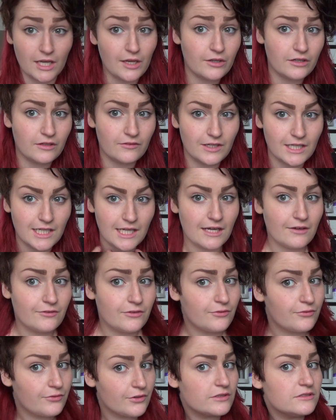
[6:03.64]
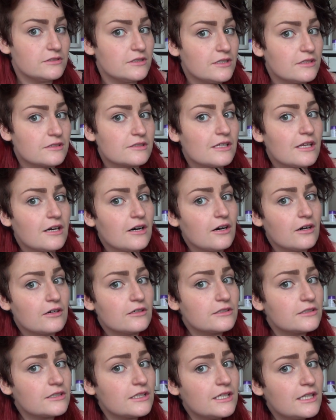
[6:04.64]
I only really have the front as
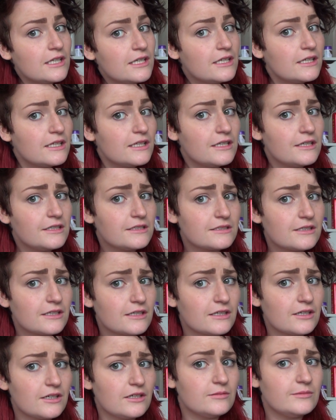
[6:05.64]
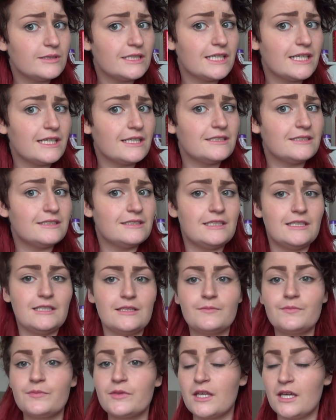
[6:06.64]
long, it's going to come in
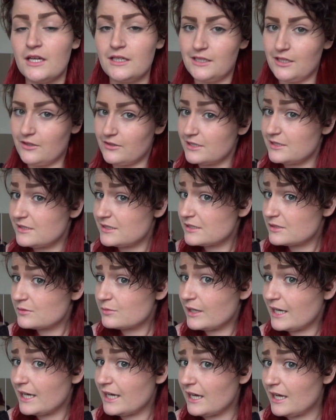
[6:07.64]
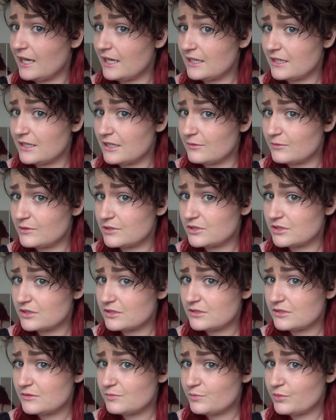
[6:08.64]
handy. Now this is where you would
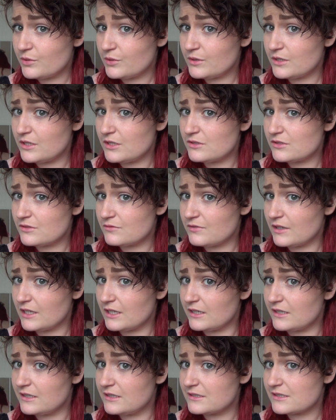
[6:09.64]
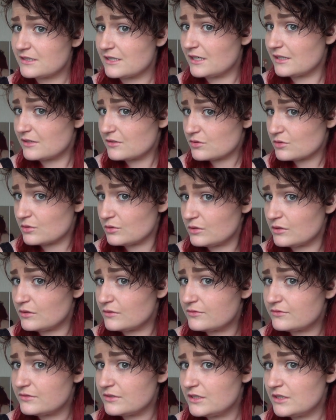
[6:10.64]
just use your fingers and sort
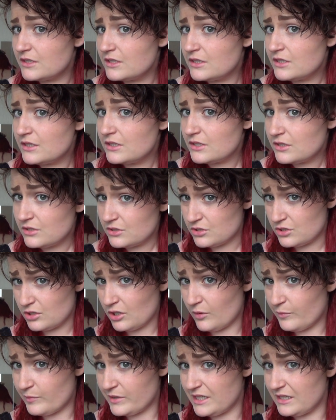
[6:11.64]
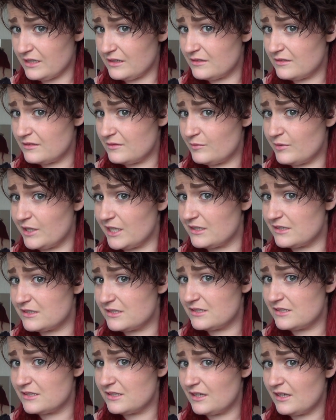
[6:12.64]
of chop in
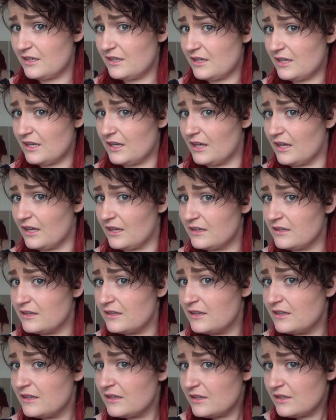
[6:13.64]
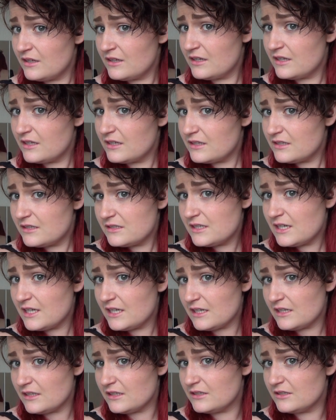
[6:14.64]
bits here.
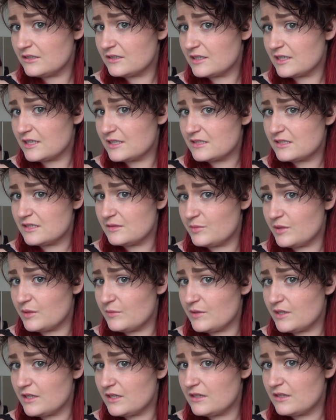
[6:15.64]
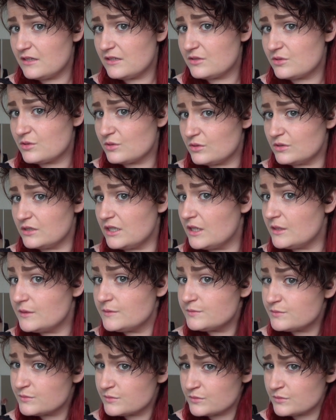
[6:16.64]
Here, look, needs to be a bit shorter.